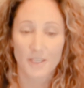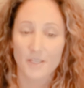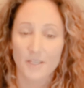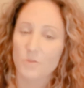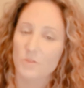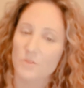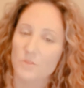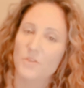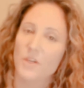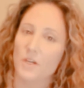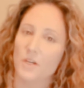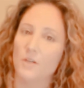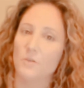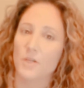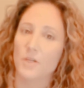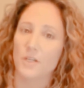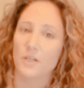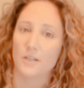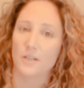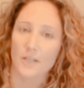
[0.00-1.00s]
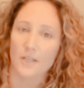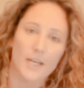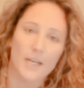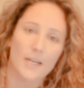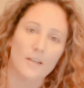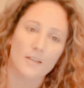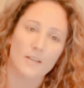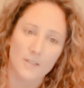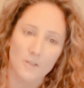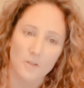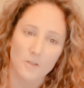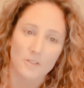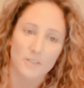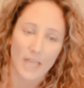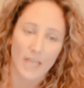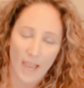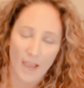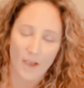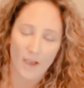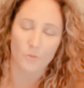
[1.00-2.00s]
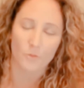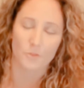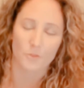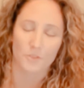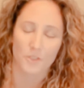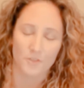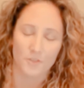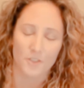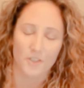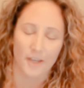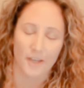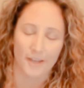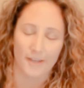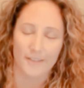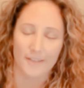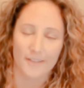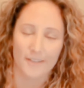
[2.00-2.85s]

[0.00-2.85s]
It was very weird, and it killed hours of our night.